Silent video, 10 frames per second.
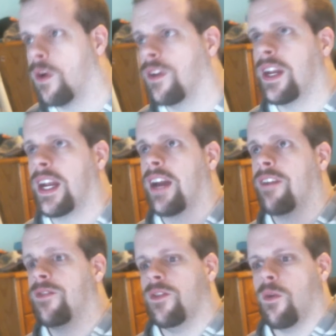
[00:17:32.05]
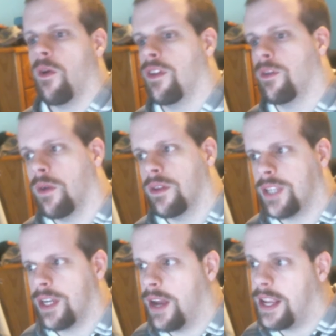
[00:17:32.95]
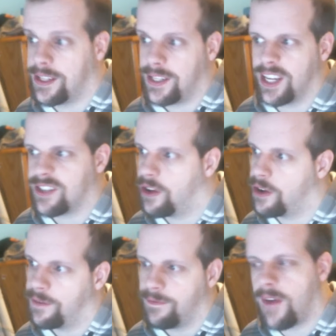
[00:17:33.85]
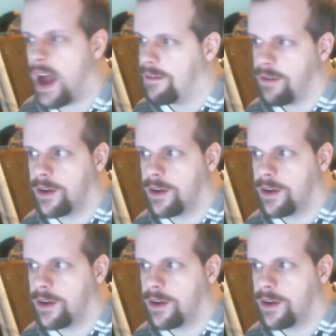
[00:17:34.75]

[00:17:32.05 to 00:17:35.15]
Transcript: and then I got a few other ones that are at 600, 500,